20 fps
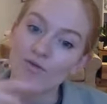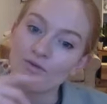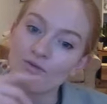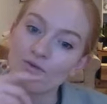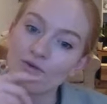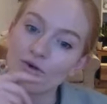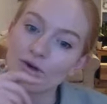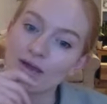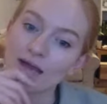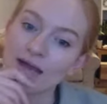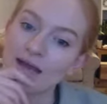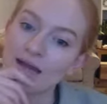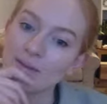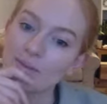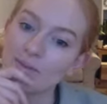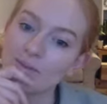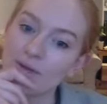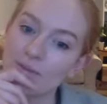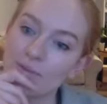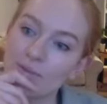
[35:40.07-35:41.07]
for
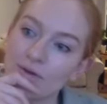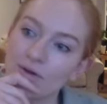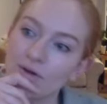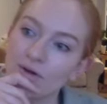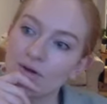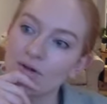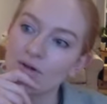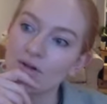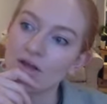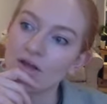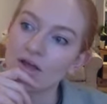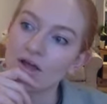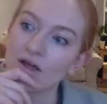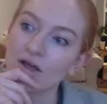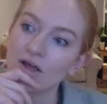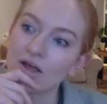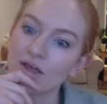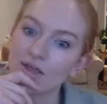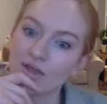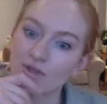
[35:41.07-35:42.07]
getting people
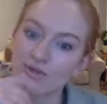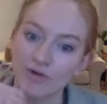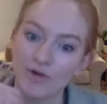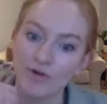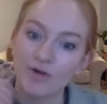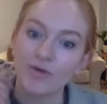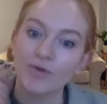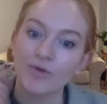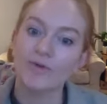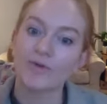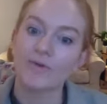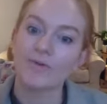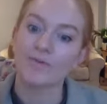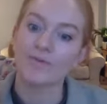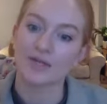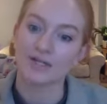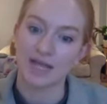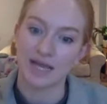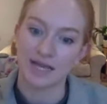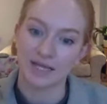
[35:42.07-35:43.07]
through
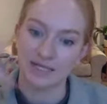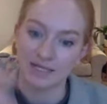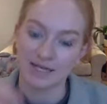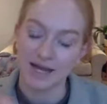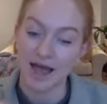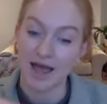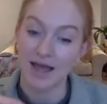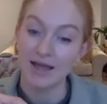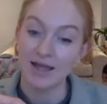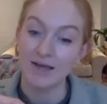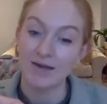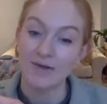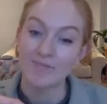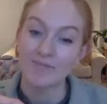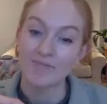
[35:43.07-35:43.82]
the day-to-day,